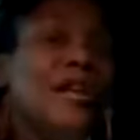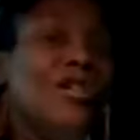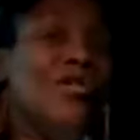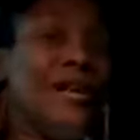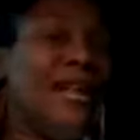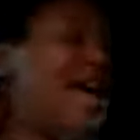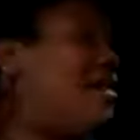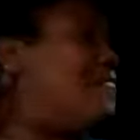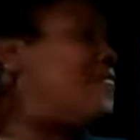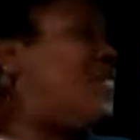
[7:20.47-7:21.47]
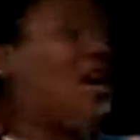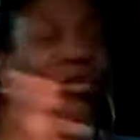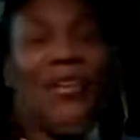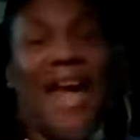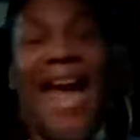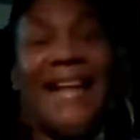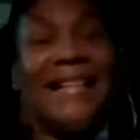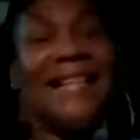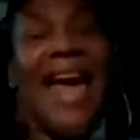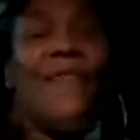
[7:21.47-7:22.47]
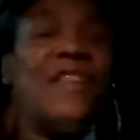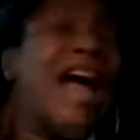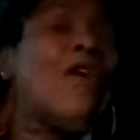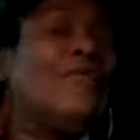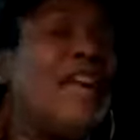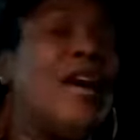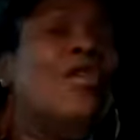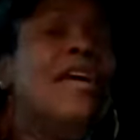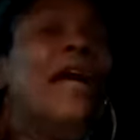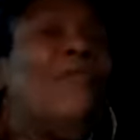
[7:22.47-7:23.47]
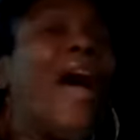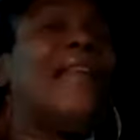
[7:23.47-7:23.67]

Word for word: You can let him fuck you in the ass. Cause half of y'all feel if I